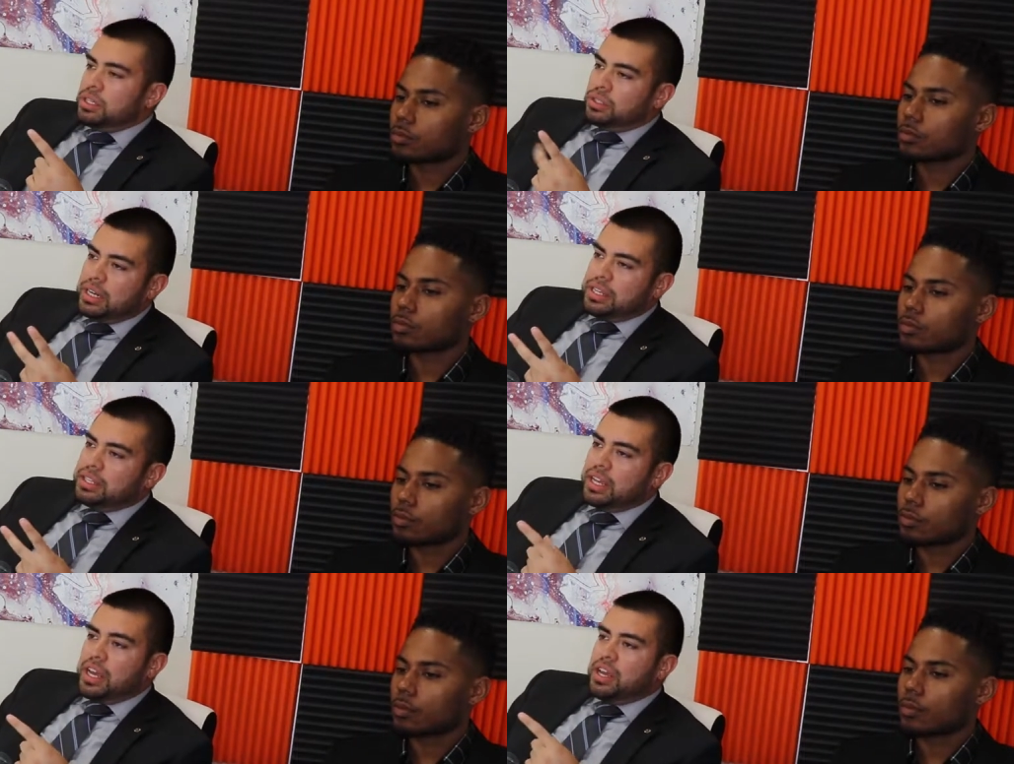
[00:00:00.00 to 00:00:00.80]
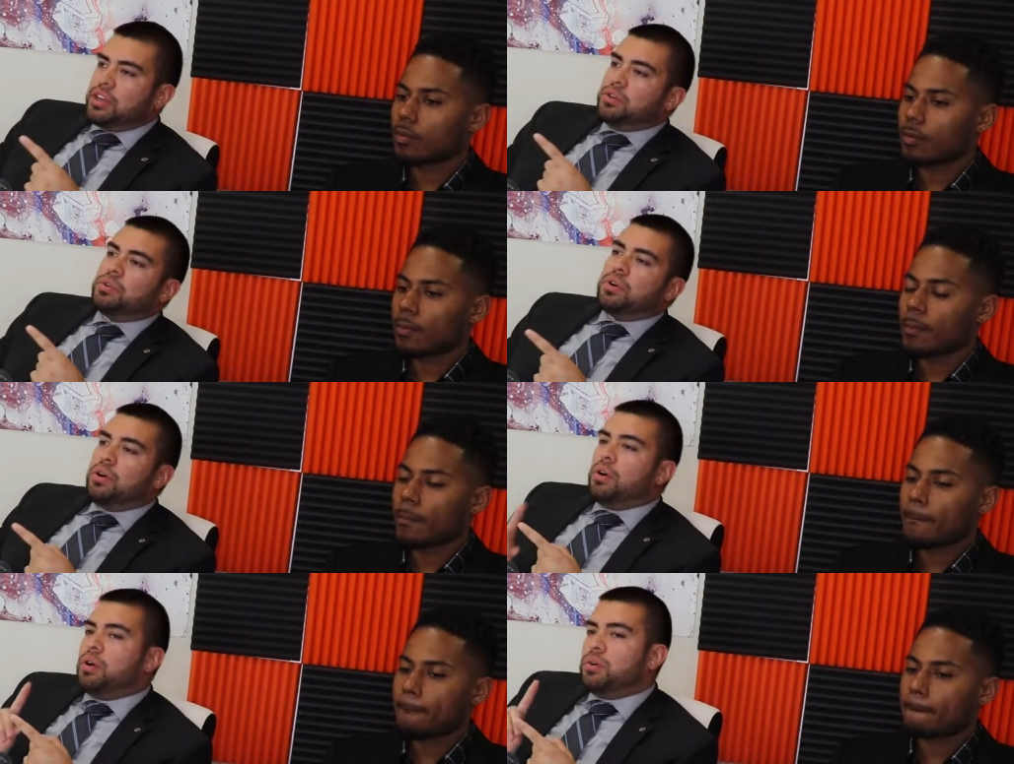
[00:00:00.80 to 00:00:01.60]
Speaker 1: So let's say you
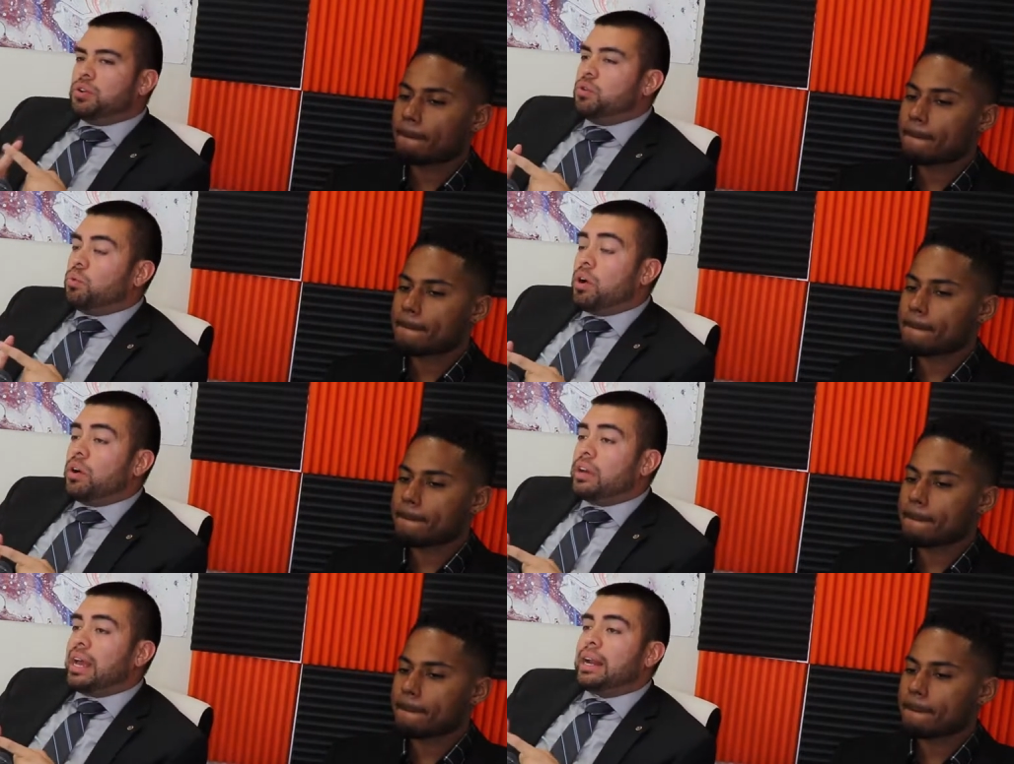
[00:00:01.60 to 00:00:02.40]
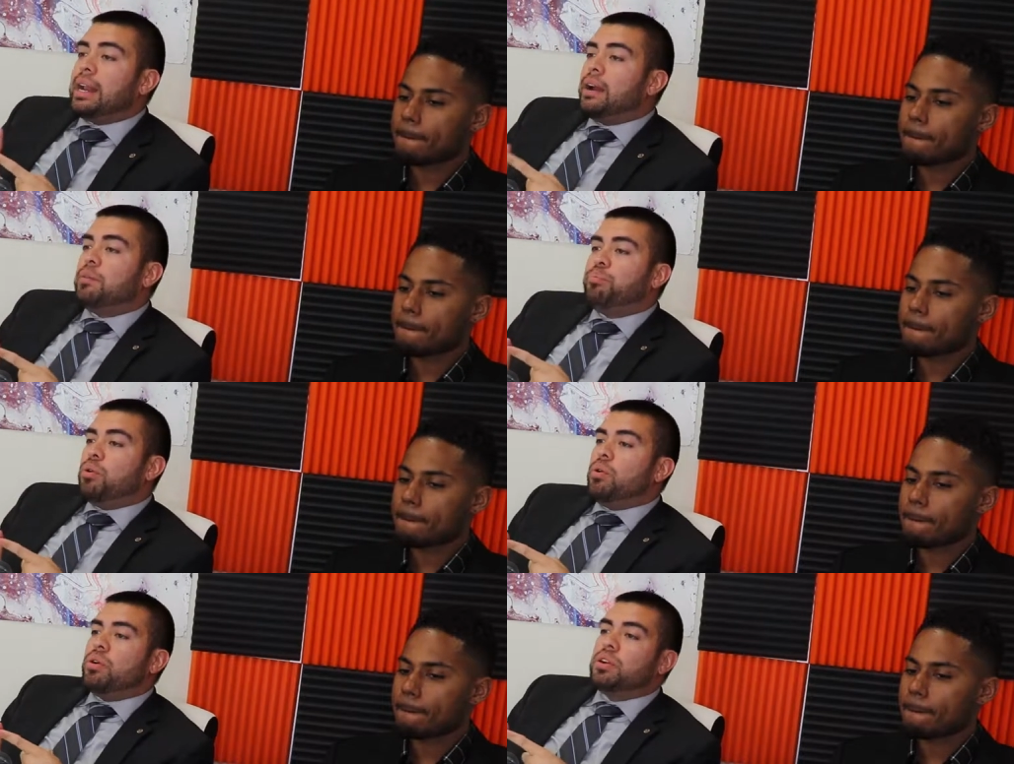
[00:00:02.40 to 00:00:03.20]
go, you work at an
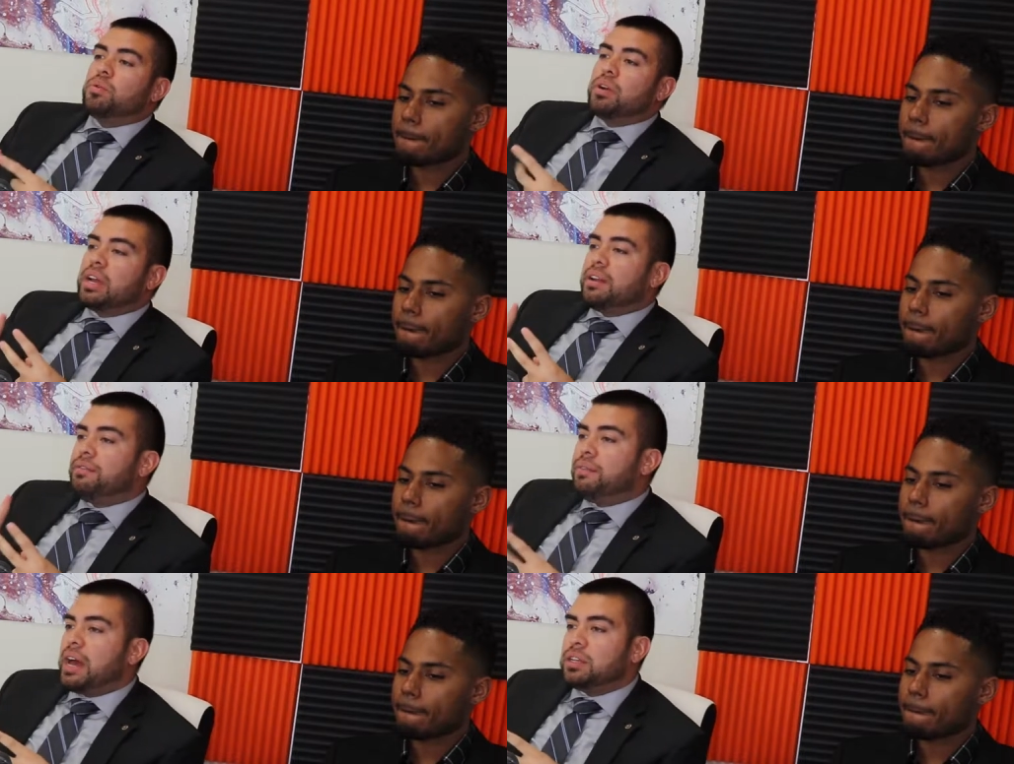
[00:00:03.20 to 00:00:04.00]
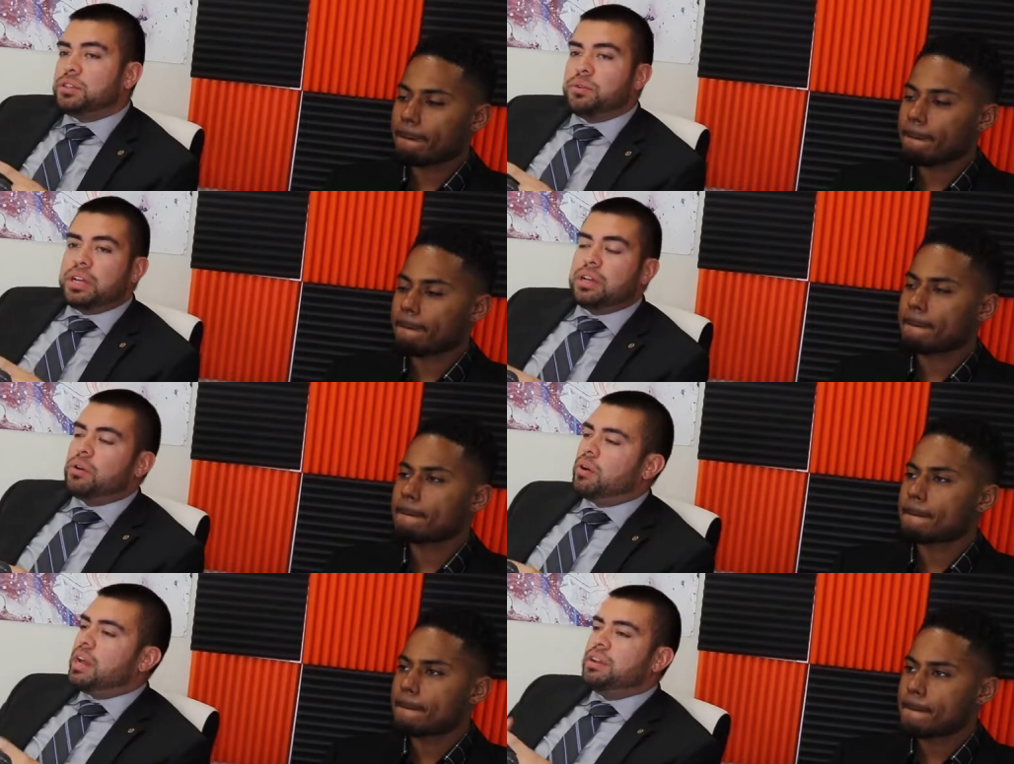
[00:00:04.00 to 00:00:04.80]
airport, you work at a factory,
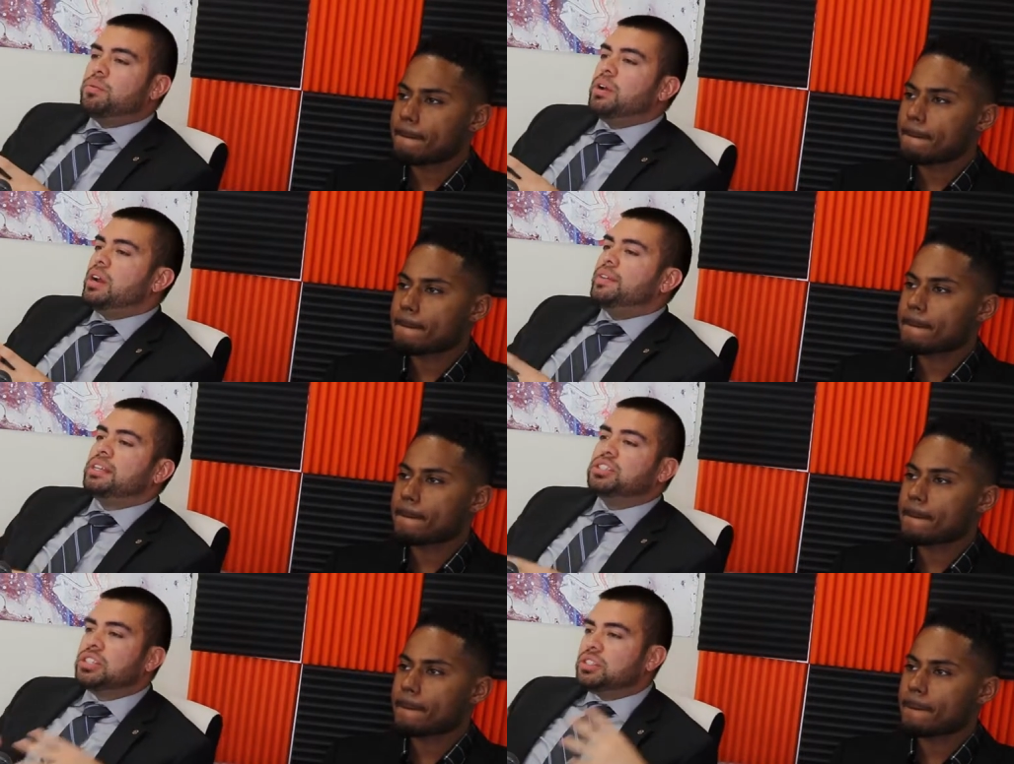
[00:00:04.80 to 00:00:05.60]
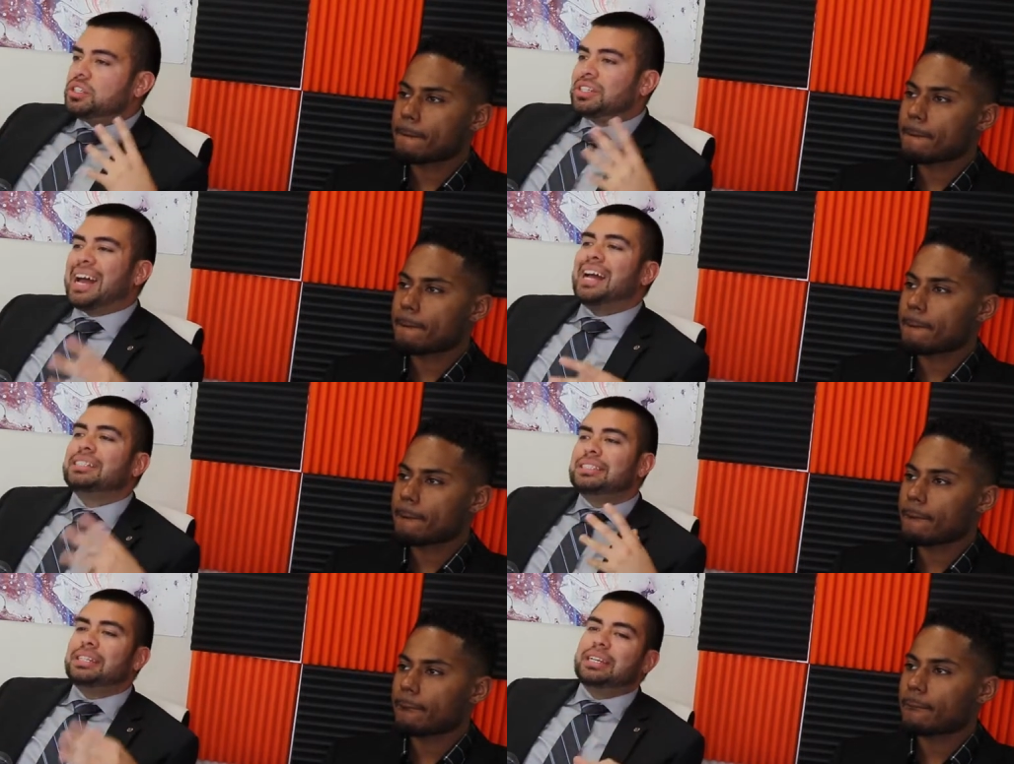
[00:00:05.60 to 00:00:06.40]
or anywhere that's just, there's
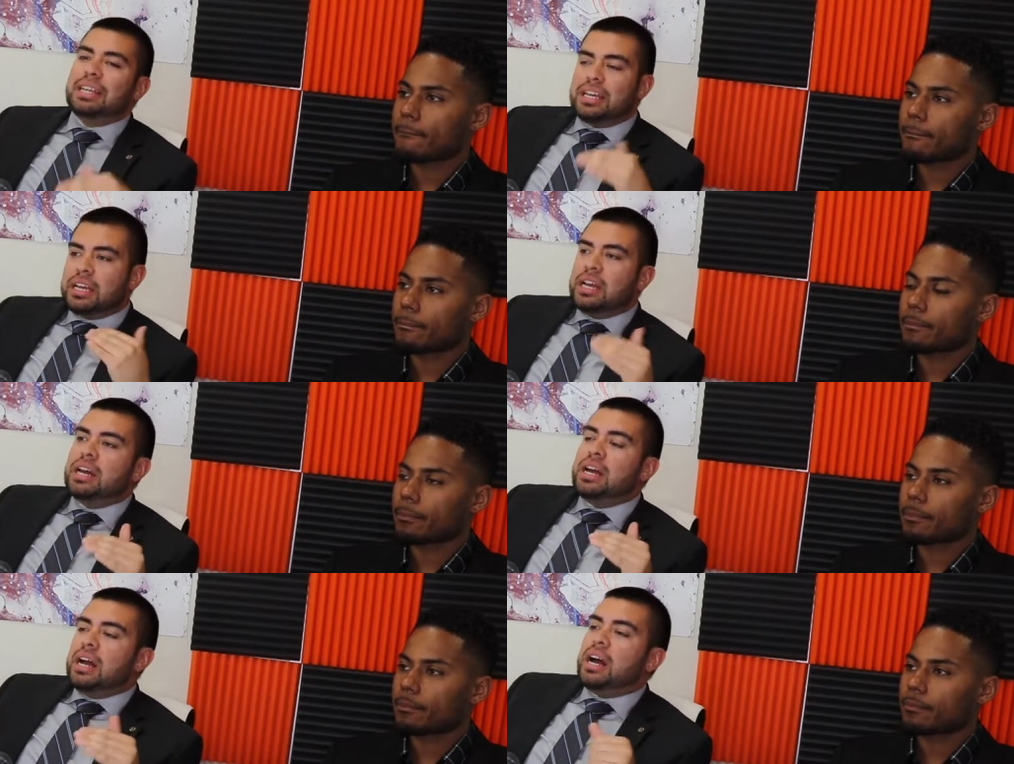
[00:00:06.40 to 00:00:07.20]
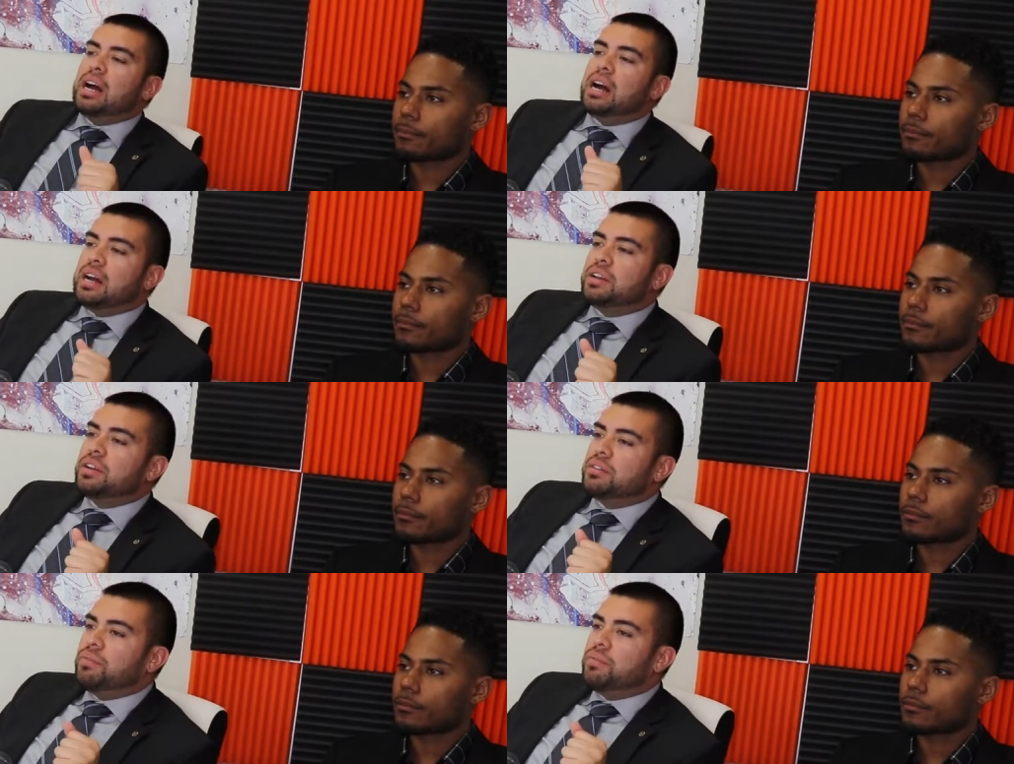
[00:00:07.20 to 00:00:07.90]
constantly uh, good